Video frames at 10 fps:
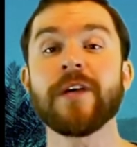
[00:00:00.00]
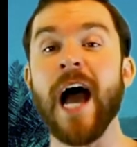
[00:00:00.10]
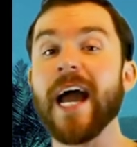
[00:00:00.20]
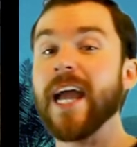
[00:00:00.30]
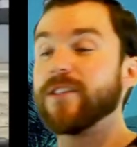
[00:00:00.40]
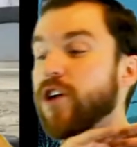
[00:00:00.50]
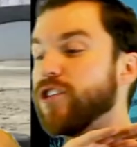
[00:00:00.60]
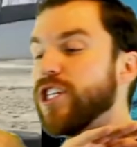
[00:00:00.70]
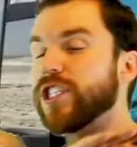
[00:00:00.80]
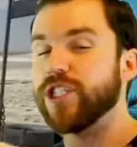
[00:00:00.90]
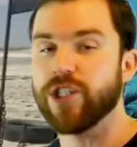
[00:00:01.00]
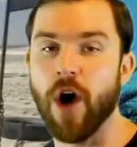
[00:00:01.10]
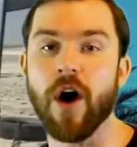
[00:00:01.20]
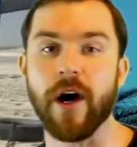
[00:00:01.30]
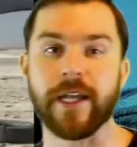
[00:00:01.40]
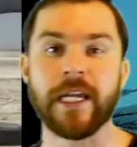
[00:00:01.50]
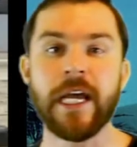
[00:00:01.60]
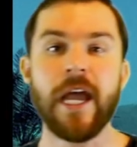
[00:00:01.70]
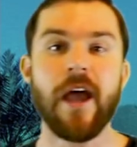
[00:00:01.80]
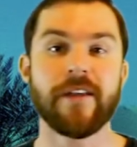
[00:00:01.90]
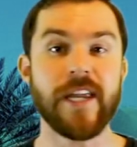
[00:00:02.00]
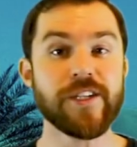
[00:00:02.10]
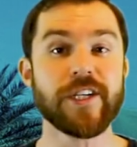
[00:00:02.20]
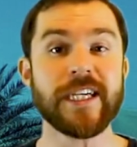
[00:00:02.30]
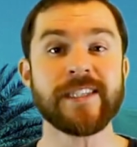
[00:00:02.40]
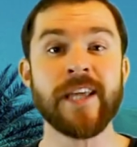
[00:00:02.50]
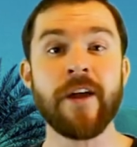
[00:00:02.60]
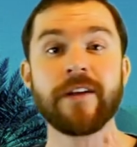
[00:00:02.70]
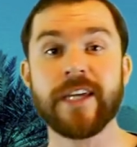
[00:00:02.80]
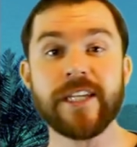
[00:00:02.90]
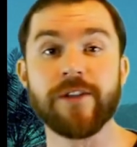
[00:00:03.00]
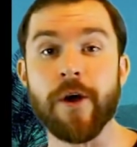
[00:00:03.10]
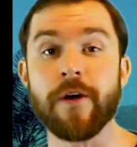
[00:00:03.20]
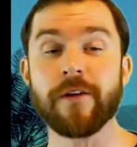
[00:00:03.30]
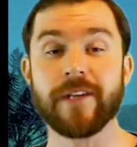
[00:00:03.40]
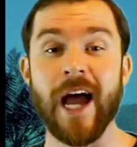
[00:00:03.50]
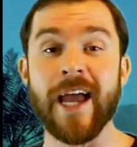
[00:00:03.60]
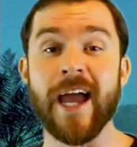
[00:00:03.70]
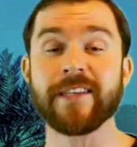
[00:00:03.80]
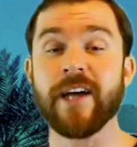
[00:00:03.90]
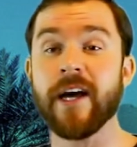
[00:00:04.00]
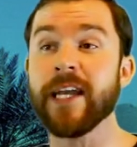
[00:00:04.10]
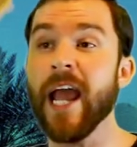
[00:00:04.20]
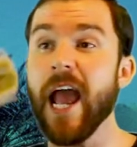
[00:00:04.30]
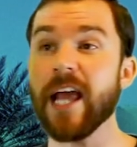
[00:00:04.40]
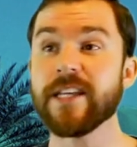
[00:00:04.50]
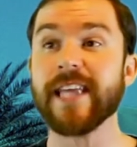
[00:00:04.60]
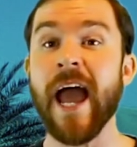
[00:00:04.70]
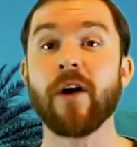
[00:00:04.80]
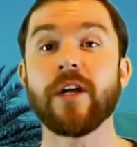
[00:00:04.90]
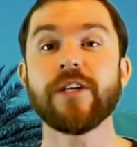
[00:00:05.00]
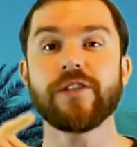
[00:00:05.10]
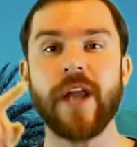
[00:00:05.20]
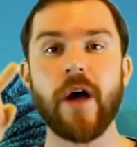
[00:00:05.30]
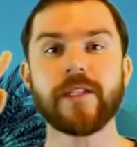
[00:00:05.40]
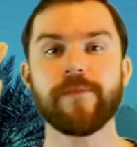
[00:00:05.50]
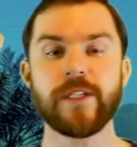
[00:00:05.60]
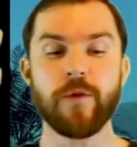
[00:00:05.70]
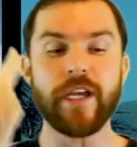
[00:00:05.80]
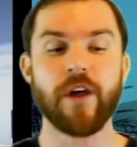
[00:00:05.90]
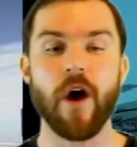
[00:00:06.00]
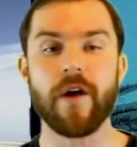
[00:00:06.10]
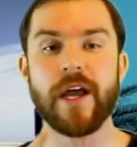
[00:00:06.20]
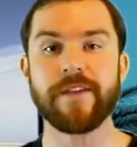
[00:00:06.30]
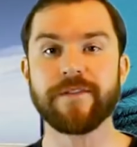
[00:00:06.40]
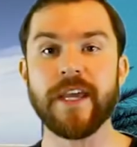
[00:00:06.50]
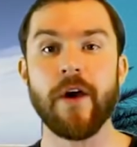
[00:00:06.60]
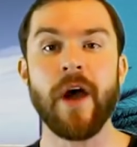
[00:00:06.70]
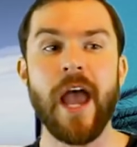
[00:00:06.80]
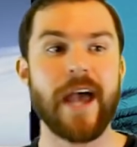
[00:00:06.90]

kayaks are just gone. Ninja gets there, gets her kayak done, and is out. So now it's between Kara and Theo.